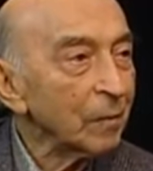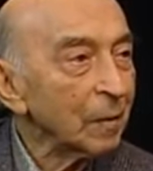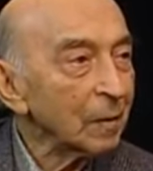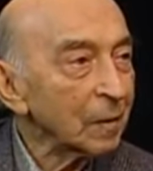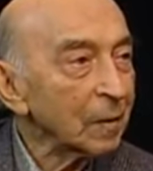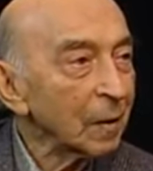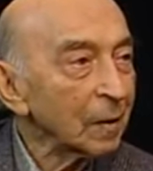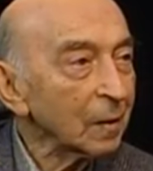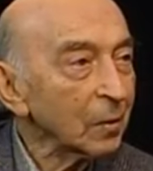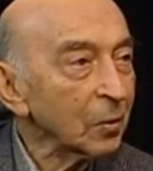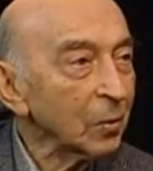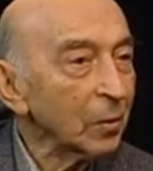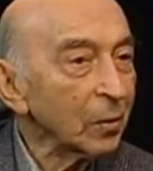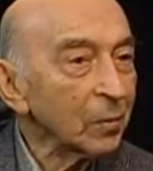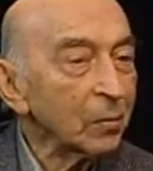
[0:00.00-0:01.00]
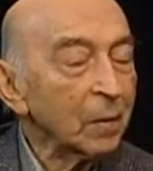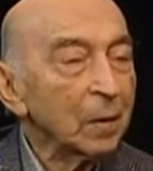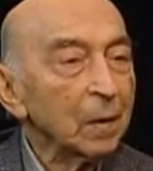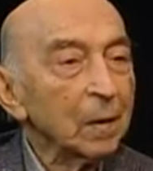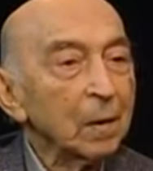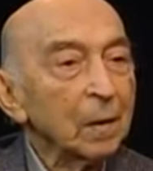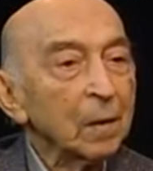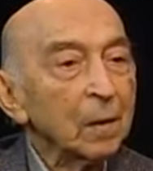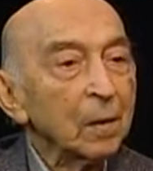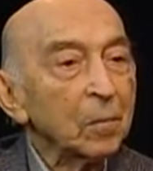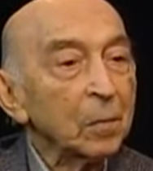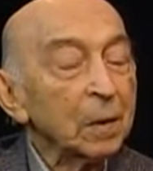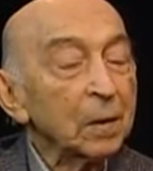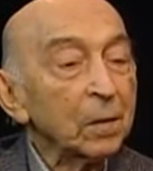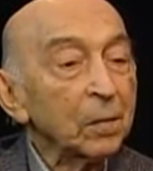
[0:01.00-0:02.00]
It's not a toy.
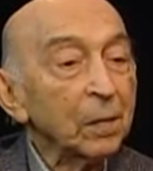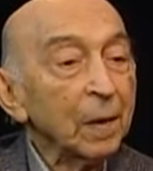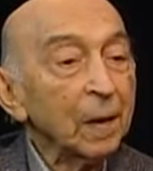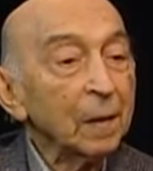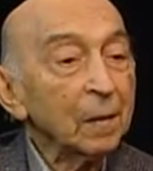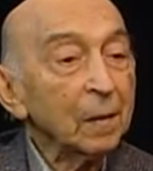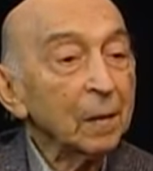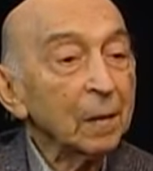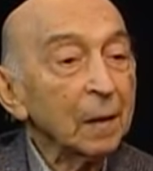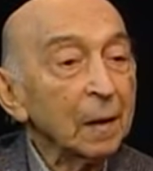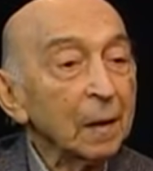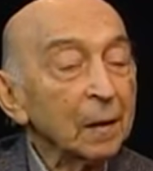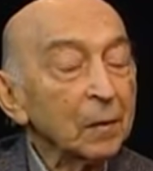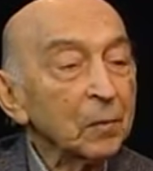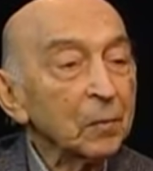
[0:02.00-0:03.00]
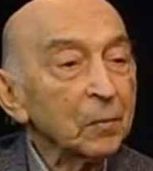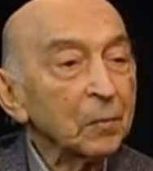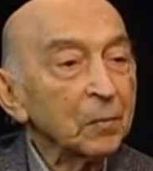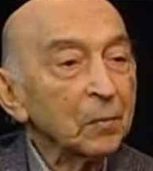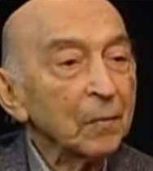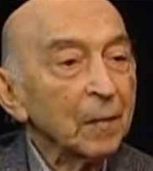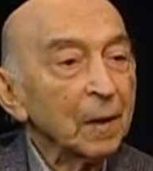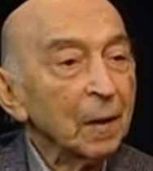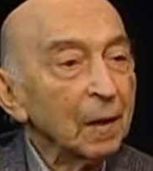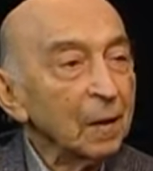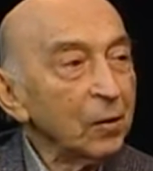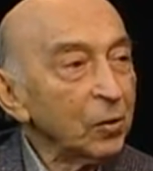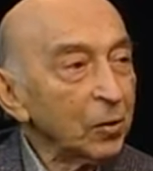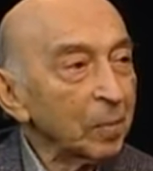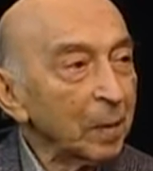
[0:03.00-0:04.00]
But the fact that
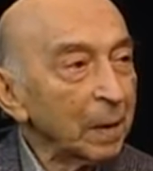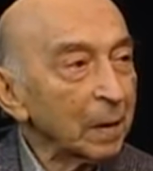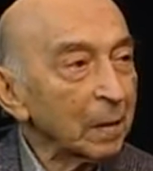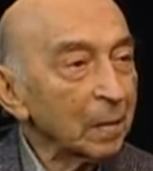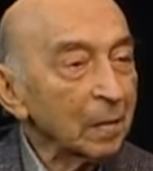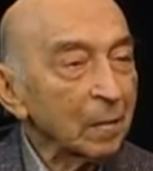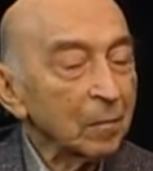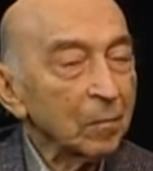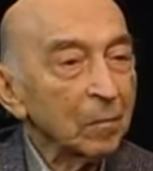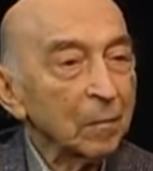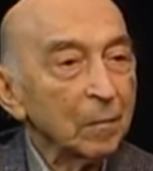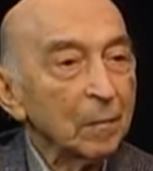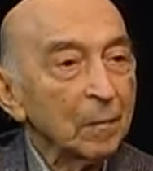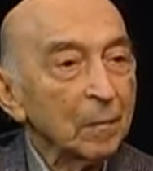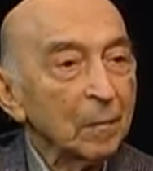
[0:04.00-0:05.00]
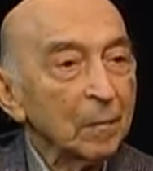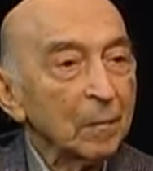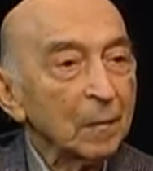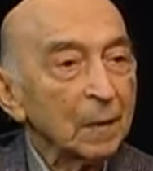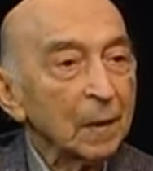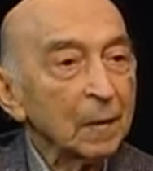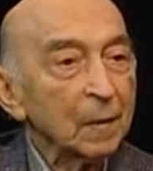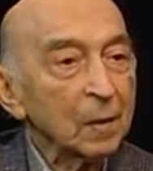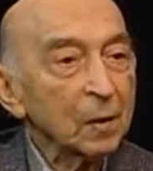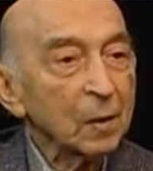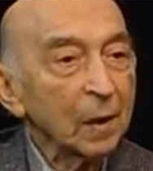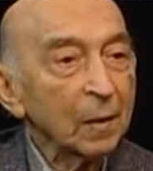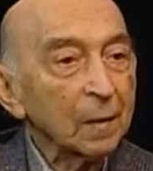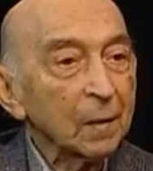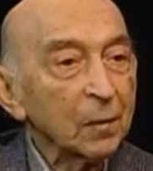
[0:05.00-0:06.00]
in Japan, they
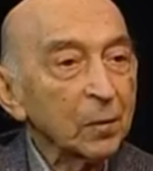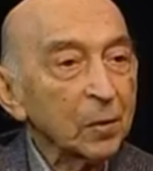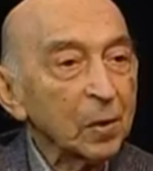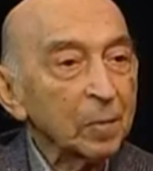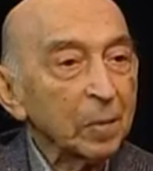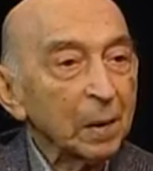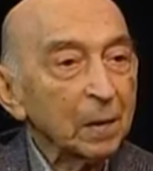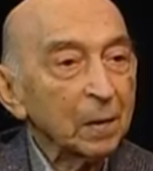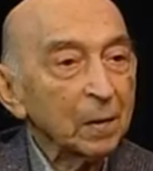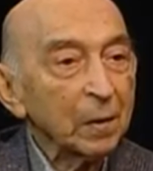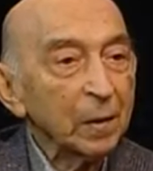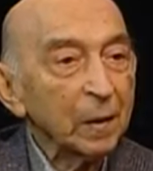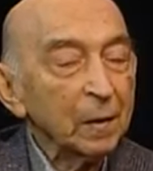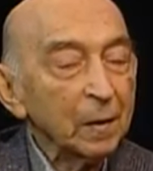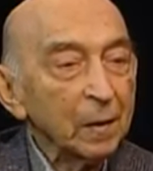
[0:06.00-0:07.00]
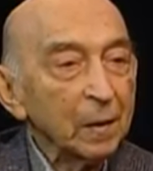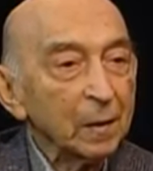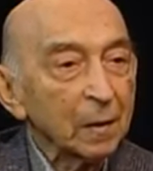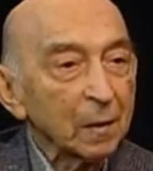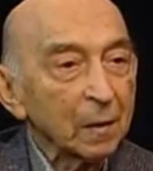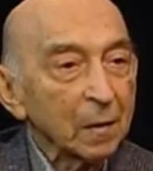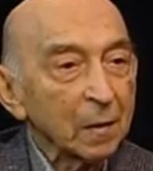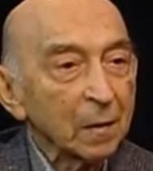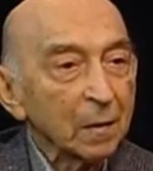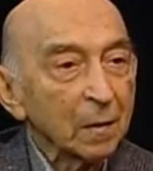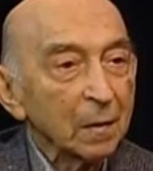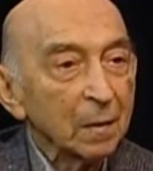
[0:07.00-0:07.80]
decided to spend 10 years